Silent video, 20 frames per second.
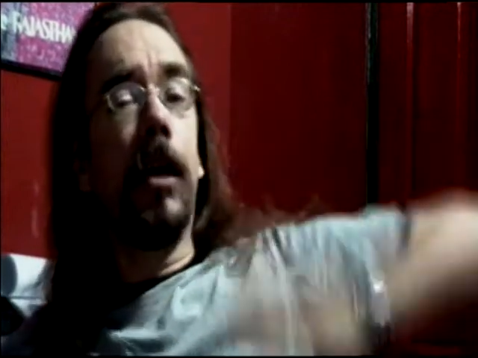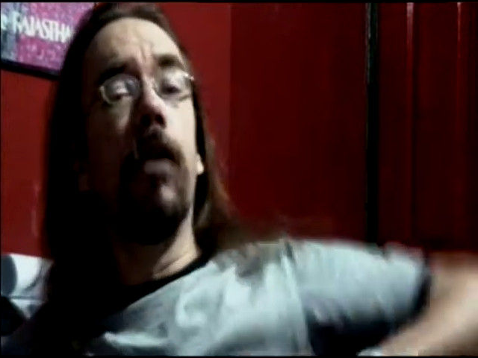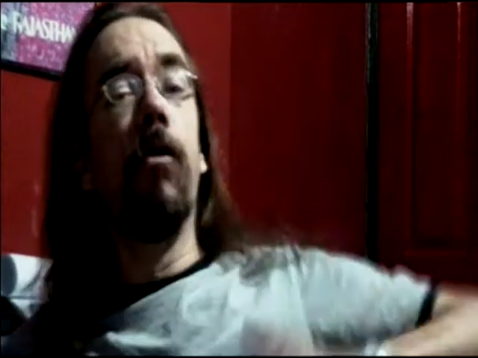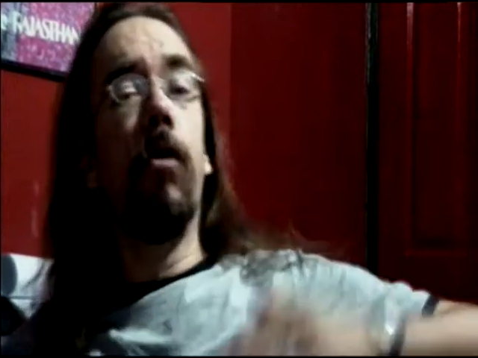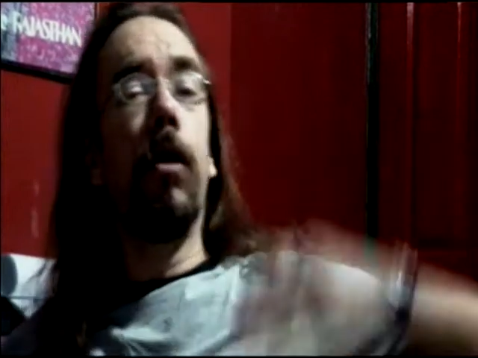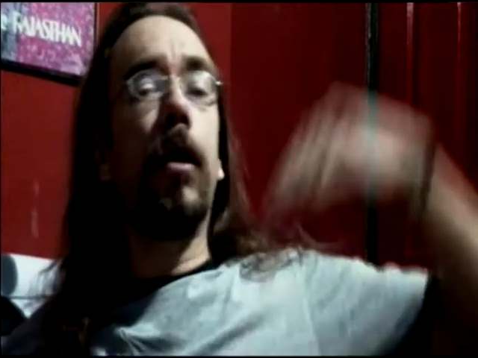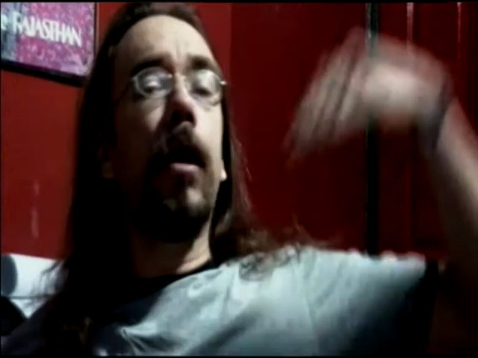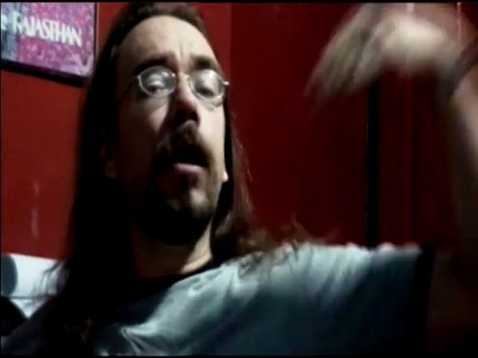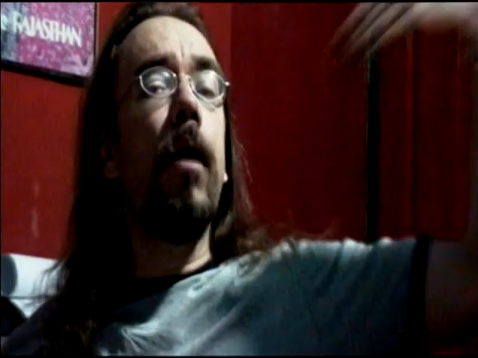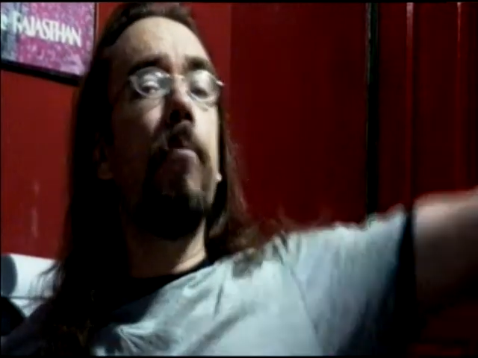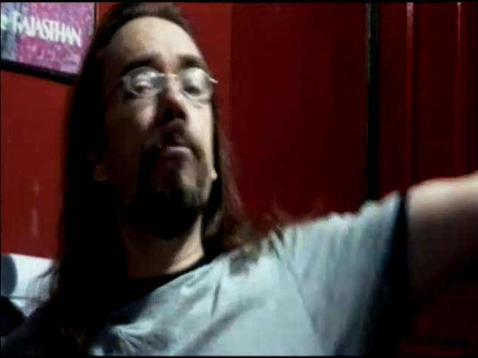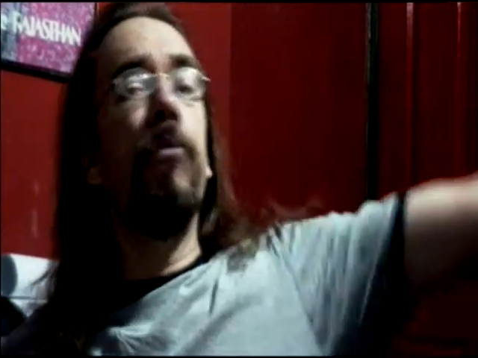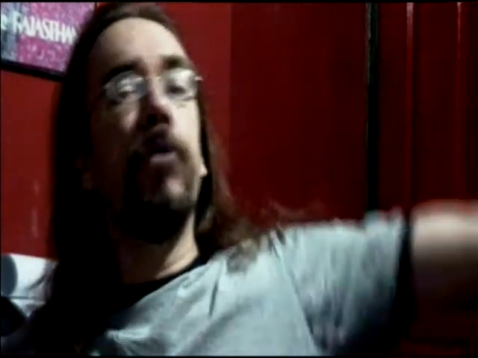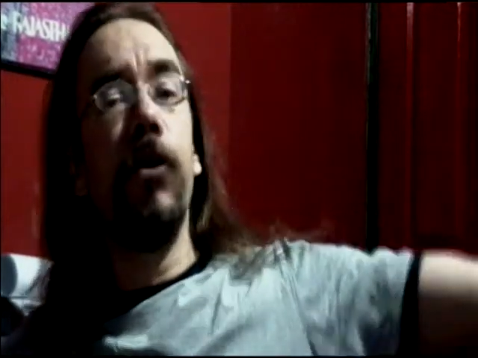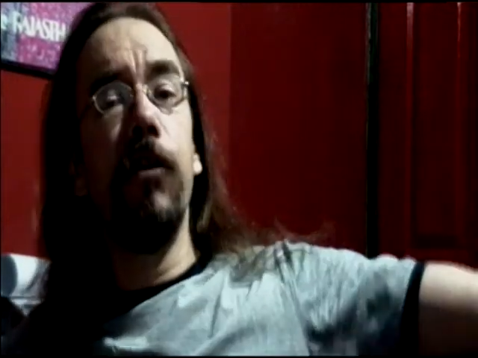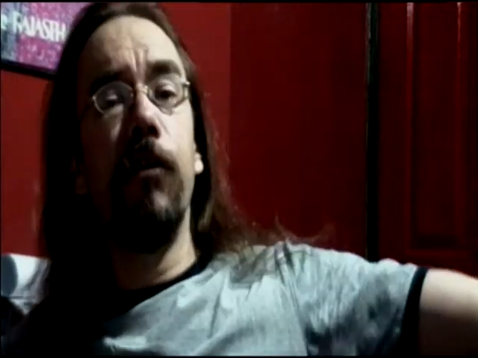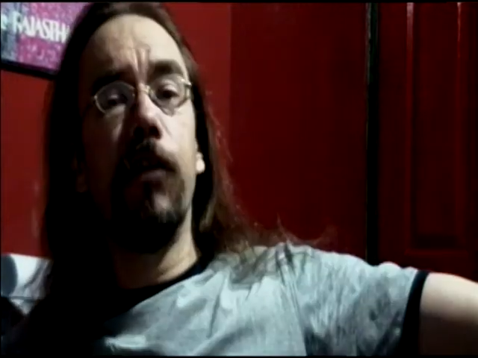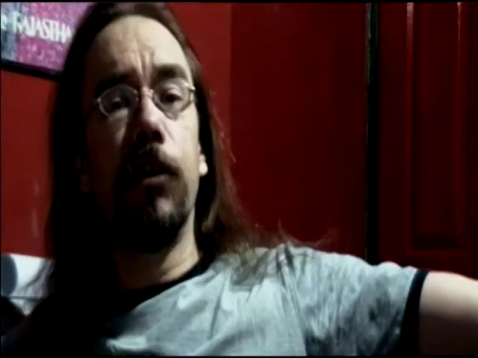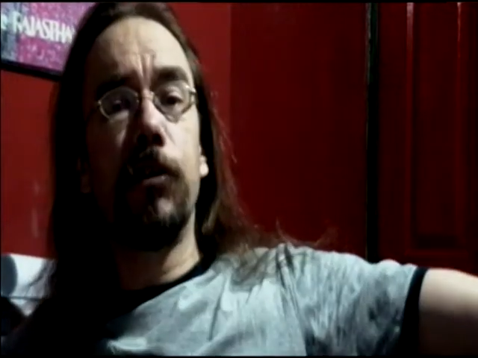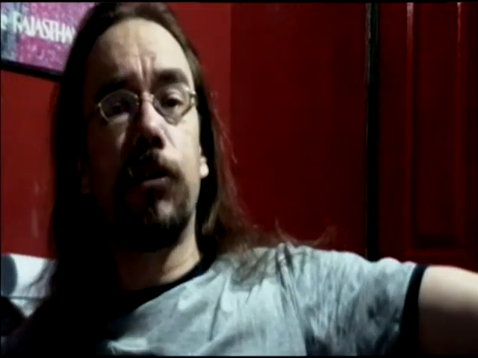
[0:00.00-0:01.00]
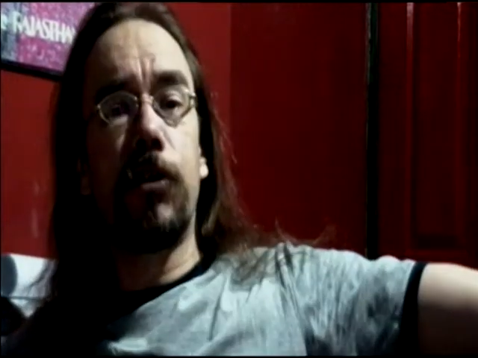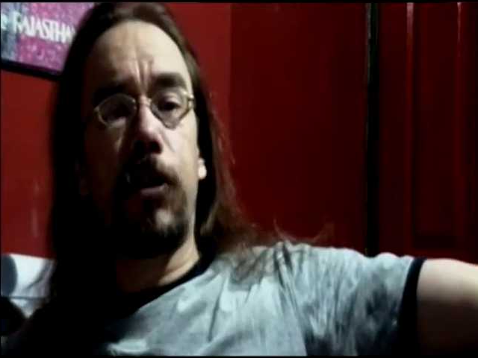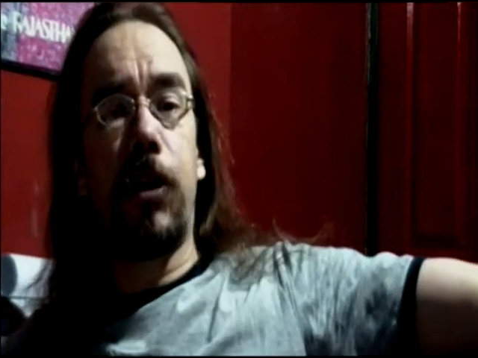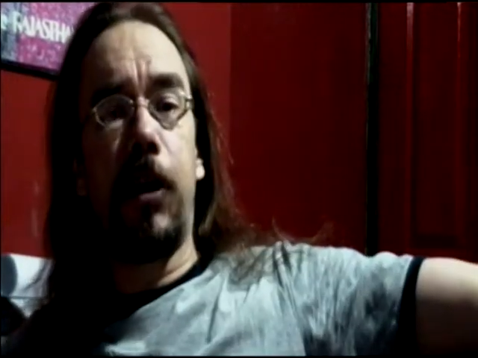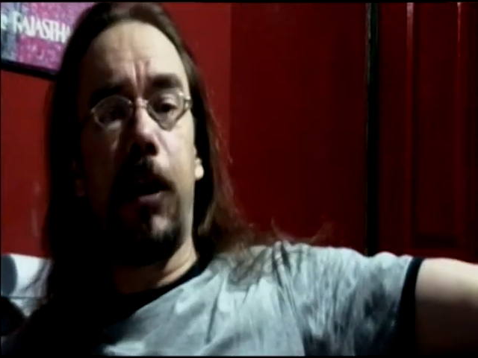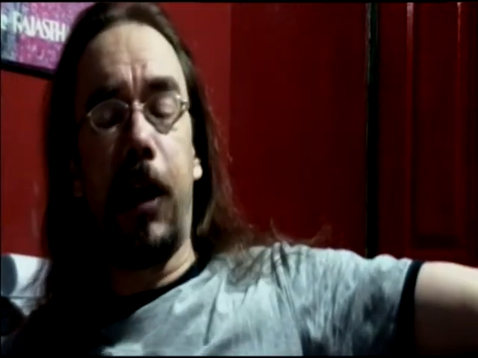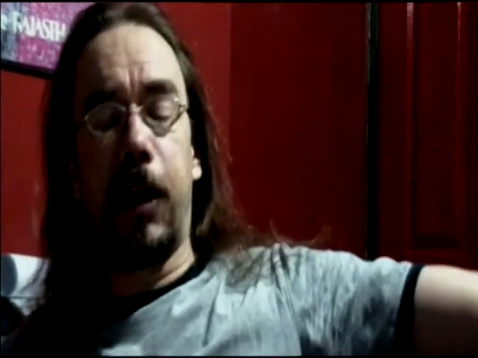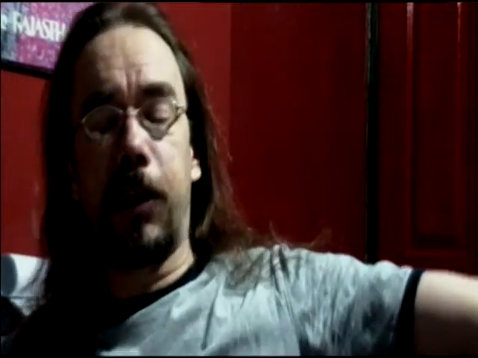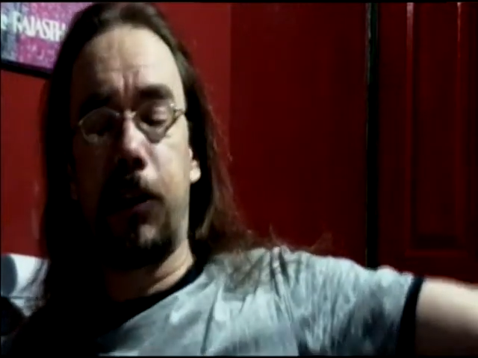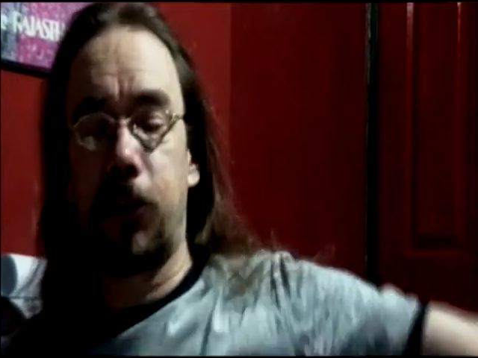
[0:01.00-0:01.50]
go on, move on to the
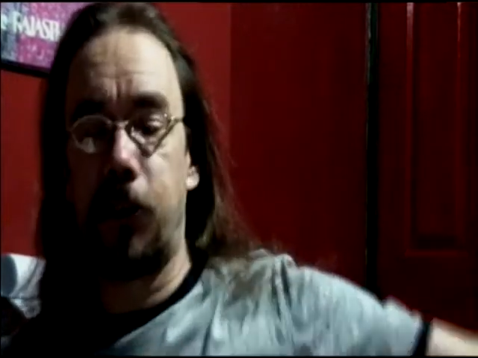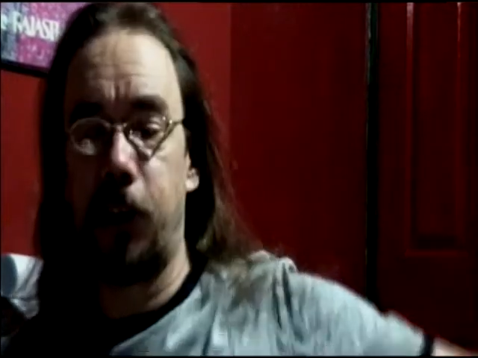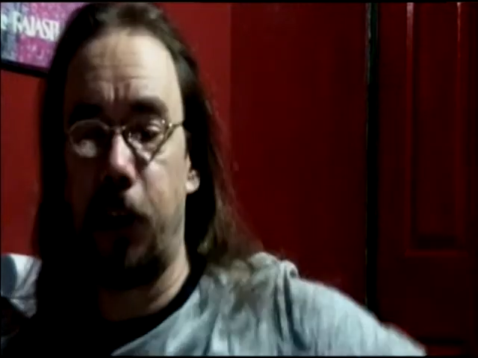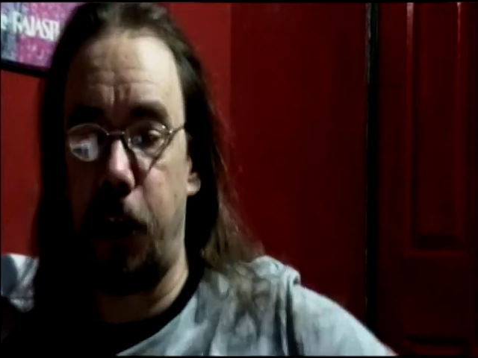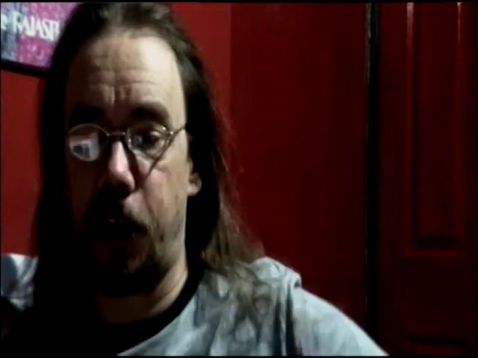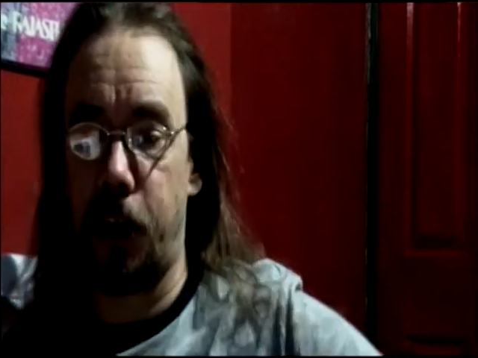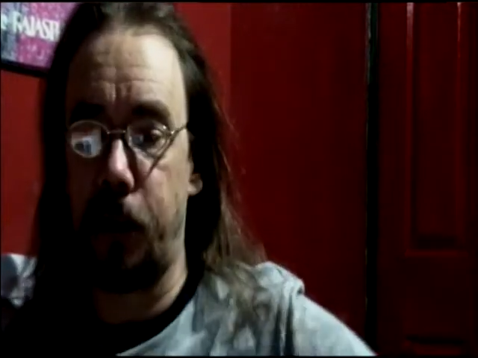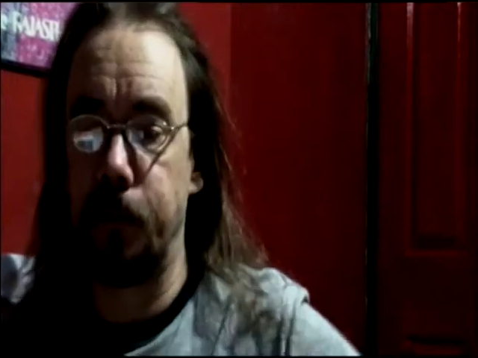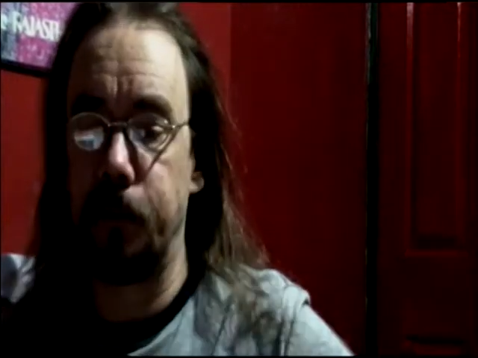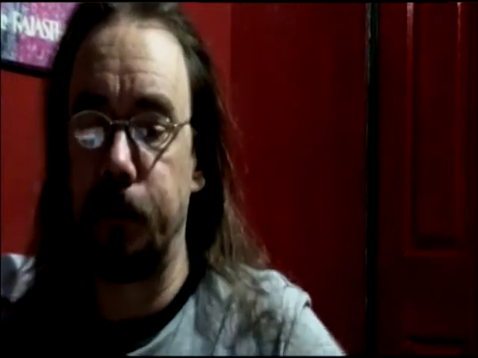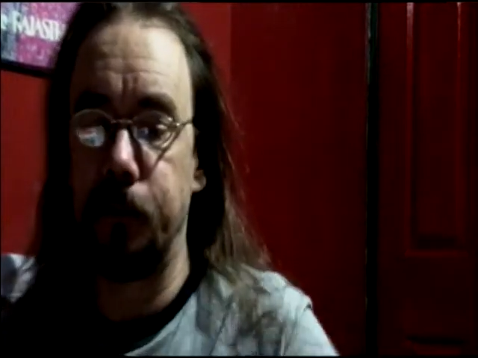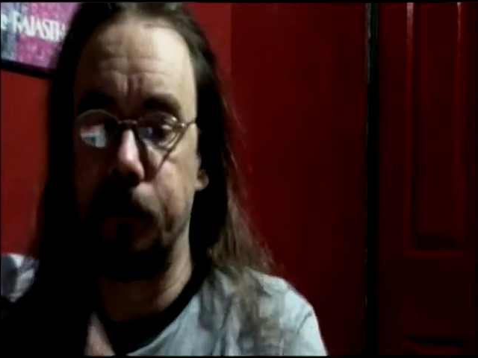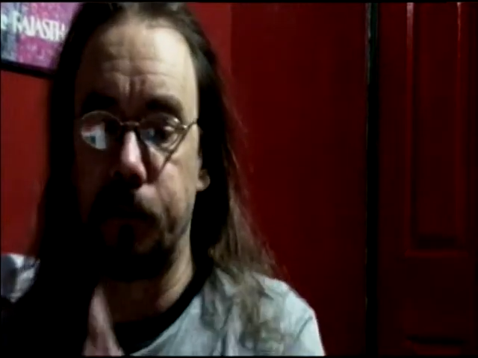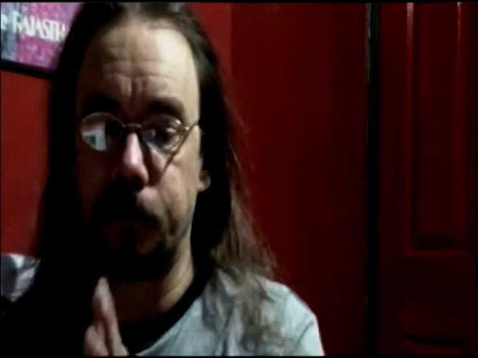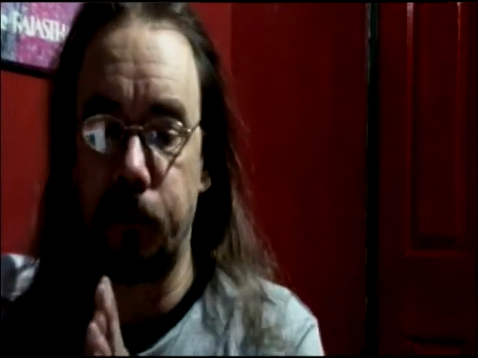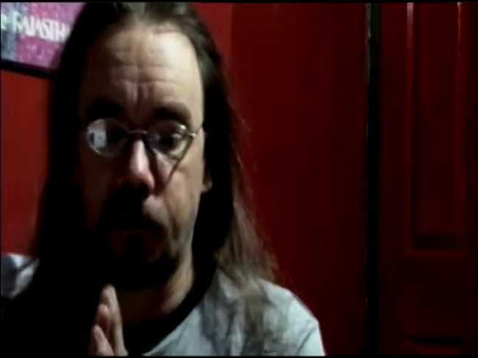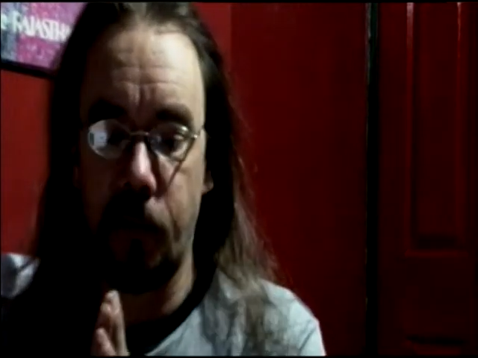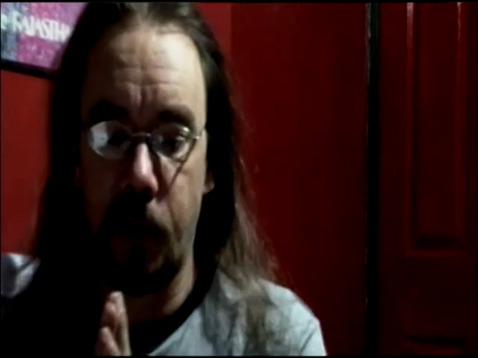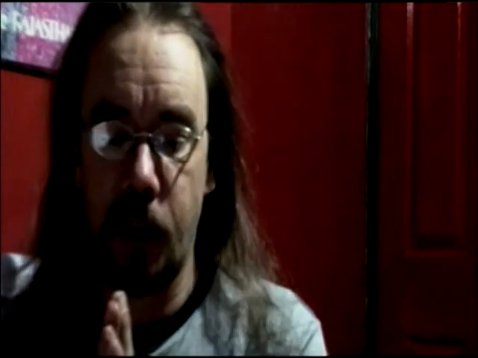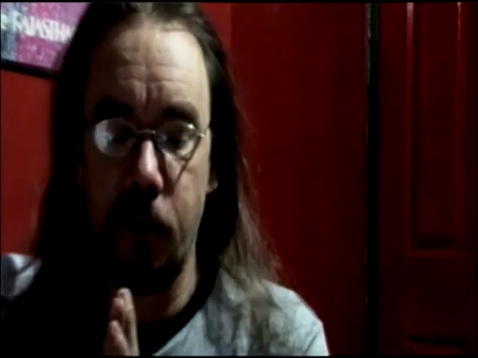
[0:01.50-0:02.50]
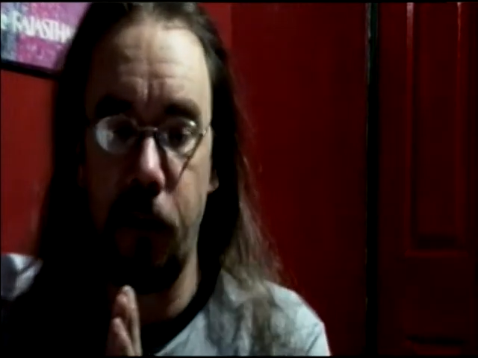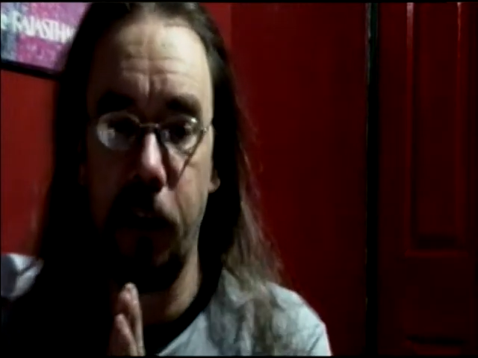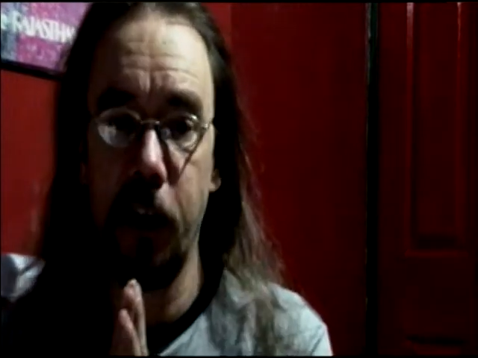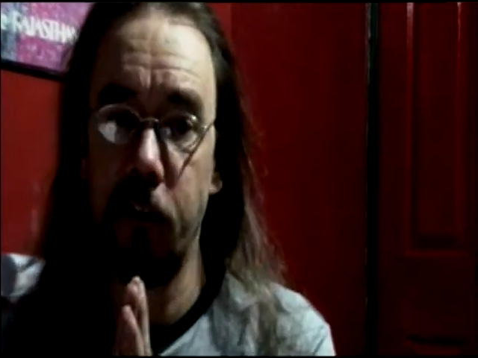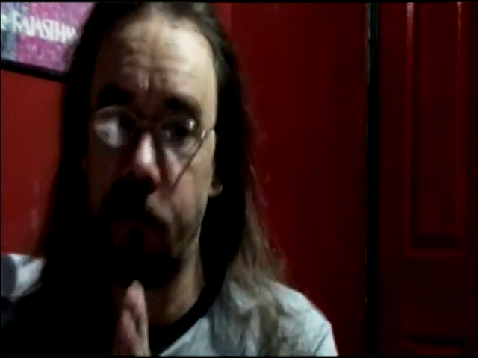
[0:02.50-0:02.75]
next thing. The